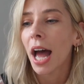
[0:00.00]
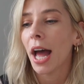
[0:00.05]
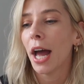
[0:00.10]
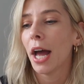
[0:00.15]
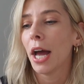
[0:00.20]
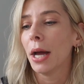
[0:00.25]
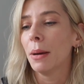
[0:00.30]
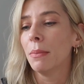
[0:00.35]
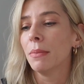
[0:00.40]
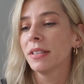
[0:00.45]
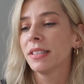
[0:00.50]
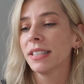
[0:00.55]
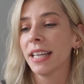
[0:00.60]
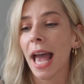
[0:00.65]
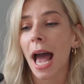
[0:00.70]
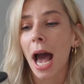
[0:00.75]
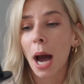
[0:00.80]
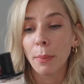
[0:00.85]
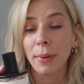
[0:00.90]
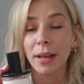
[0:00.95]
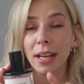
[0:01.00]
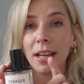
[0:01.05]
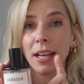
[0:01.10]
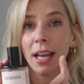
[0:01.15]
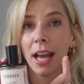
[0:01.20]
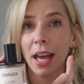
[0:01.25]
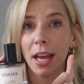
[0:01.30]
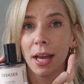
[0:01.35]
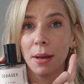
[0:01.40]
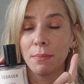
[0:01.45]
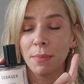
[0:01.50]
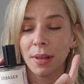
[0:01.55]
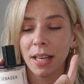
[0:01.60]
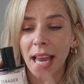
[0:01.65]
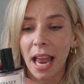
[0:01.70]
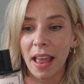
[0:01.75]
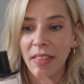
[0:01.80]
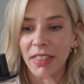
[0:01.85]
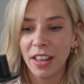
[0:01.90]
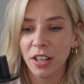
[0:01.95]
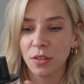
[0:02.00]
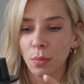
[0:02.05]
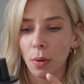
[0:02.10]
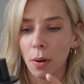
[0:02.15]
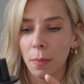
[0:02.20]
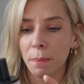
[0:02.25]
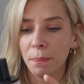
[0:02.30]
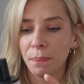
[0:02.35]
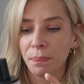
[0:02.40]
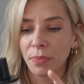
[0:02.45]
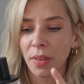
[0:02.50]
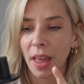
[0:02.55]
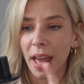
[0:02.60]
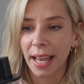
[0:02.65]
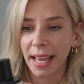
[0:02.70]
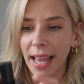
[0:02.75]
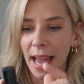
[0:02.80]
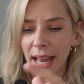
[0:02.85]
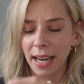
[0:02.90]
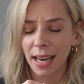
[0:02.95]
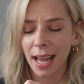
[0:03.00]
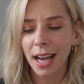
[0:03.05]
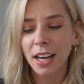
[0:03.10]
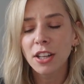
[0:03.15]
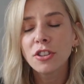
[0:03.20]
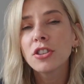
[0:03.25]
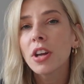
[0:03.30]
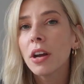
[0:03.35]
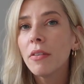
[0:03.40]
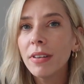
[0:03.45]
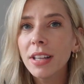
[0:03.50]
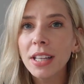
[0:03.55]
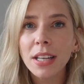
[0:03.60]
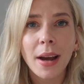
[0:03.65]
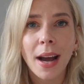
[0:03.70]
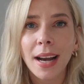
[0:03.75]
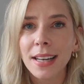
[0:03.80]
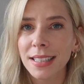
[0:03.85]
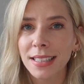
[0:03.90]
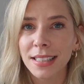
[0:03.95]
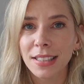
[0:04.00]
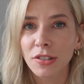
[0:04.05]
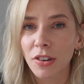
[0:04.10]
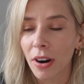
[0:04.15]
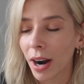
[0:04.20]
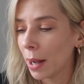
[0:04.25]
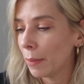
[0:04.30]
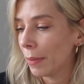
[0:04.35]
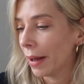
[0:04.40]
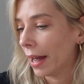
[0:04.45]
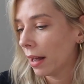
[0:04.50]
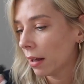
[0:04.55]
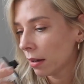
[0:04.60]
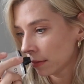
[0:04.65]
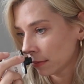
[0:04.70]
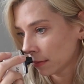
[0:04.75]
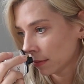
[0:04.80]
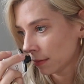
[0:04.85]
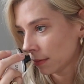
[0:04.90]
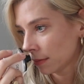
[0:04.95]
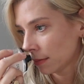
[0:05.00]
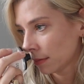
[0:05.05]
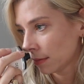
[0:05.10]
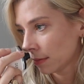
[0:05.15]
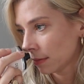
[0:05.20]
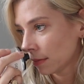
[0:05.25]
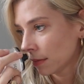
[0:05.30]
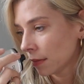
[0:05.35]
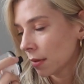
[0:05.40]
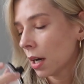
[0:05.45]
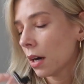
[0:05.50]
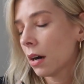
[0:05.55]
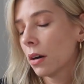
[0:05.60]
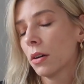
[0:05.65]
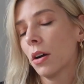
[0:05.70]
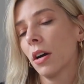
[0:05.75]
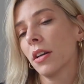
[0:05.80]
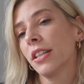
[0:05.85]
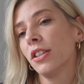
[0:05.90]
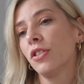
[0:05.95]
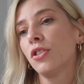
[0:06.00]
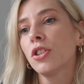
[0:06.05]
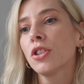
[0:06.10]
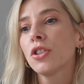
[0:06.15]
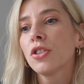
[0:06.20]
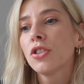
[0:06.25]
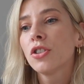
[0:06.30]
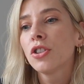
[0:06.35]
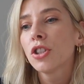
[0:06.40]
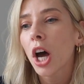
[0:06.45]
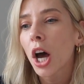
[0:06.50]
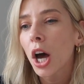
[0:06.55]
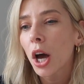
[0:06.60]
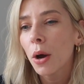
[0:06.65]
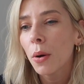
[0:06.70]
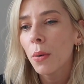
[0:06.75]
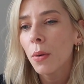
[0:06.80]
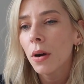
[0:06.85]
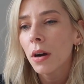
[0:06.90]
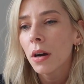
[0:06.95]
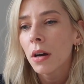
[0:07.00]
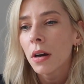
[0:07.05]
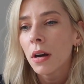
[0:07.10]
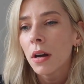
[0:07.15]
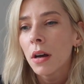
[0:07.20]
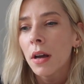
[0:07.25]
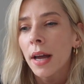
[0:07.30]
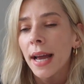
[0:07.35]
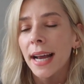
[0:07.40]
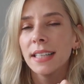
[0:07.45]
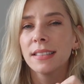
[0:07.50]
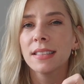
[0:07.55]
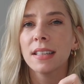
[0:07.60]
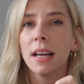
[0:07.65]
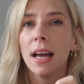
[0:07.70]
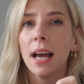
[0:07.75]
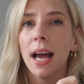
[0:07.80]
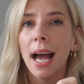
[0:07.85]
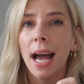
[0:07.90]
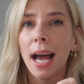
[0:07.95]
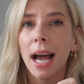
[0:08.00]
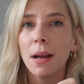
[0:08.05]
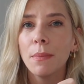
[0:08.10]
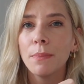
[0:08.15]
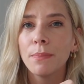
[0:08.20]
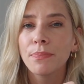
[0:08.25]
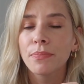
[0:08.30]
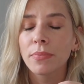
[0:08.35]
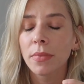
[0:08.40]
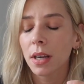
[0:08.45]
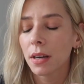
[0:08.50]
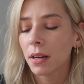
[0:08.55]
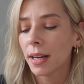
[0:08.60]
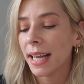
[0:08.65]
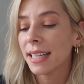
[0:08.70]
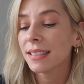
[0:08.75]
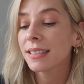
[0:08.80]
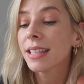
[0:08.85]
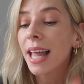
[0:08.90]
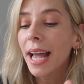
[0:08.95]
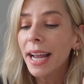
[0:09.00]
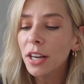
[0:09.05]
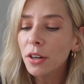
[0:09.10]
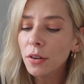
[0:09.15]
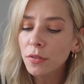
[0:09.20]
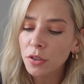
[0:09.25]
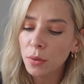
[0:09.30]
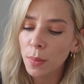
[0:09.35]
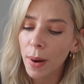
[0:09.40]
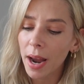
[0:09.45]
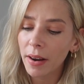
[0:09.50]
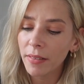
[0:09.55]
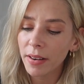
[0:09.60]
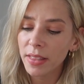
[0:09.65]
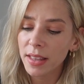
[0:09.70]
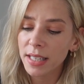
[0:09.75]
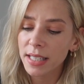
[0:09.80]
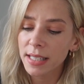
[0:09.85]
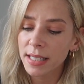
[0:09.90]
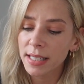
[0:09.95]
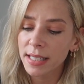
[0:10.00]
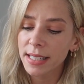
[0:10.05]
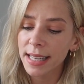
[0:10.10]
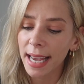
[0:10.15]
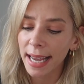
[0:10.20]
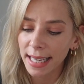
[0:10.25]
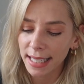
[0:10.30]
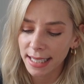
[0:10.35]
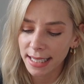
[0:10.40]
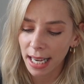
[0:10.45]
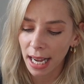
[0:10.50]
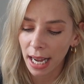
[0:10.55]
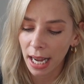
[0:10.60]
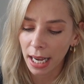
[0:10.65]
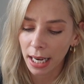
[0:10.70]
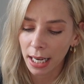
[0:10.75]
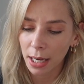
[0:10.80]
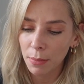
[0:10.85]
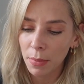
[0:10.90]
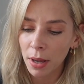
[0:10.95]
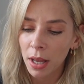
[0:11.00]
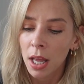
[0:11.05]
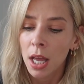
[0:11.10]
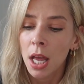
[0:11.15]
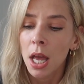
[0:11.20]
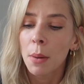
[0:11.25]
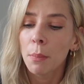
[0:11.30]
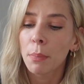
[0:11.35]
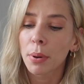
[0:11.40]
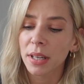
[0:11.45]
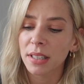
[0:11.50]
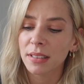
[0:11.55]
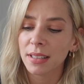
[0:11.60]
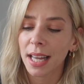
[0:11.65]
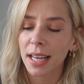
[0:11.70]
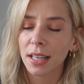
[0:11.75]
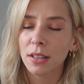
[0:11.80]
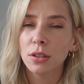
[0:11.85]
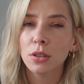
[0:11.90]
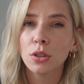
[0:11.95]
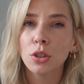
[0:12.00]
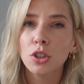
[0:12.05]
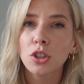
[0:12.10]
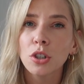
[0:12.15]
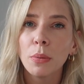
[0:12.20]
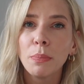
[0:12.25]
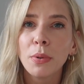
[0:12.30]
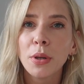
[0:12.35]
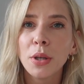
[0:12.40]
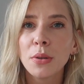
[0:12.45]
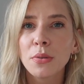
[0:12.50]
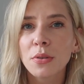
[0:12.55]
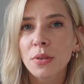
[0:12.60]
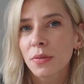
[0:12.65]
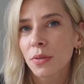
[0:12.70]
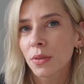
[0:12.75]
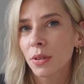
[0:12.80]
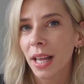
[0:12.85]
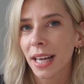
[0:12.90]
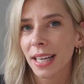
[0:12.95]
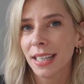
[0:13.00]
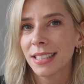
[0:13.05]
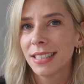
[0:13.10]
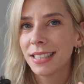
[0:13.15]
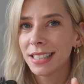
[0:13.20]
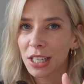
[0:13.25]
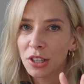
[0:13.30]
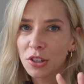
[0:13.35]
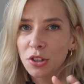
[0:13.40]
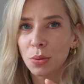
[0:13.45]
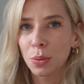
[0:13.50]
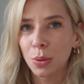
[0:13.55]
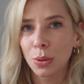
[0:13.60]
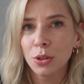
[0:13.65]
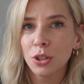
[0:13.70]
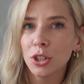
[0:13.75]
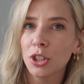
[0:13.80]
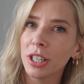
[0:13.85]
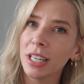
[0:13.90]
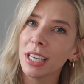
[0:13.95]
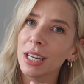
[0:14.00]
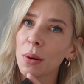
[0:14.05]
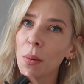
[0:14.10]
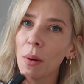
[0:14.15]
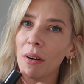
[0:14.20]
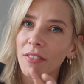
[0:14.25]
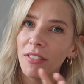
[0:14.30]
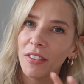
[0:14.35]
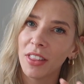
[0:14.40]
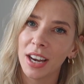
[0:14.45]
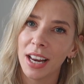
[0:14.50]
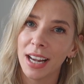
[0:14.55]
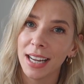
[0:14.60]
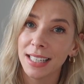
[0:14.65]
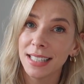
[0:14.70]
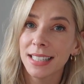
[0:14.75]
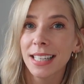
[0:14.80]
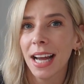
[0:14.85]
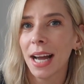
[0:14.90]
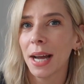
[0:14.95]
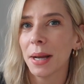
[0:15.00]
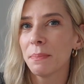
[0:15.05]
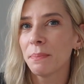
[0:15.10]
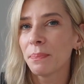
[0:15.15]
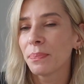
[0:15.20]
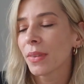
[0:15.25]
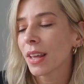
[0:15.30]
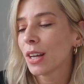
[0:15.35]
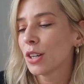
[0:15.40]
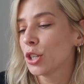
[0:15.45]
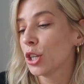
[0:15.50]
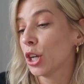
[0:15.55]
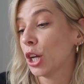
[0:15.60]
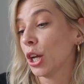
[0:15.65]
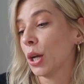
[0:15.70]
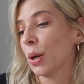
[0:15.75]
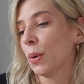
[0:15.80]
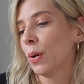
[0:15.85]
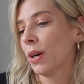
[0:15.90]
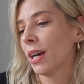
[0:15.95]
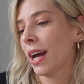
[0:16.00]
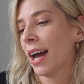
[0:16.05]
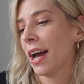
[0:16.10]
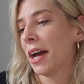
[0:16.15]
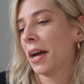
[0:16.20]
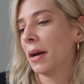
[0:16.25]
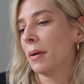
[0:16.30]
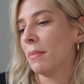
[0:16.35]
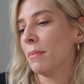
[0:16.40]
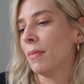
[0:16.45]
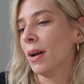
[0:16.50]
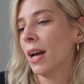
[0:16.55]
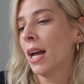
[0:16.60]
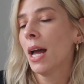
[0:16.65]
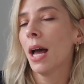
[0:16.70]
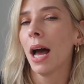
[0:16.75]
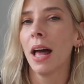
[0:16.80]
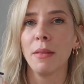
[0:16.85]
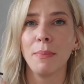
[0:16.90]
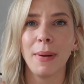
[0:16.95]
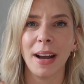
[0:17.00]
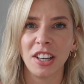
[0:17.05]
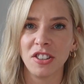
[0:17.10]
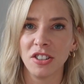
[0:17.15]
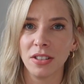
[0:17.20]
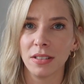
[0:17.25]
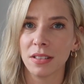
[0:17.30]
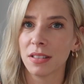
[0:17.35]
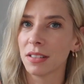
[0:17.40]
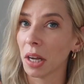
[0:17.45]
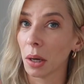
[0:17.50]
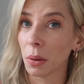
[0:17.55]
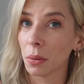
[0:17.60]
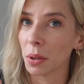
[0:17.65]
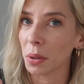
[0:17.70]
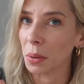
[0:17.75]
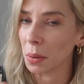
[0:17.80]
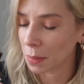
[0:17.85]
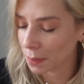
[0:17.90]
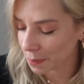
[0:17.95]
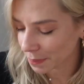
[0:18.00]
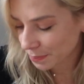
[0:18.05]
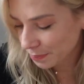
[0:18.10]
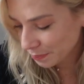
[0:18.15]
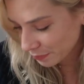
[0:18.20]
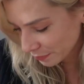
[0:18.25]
So yeah, I'll be getting this one again. I don't really know how to describe it. Oh God, it's just so, it's light enough to wear in the daytime, but it's like such a beautiful, like sensual chic one for the nighttime too. And the packaging's so cool.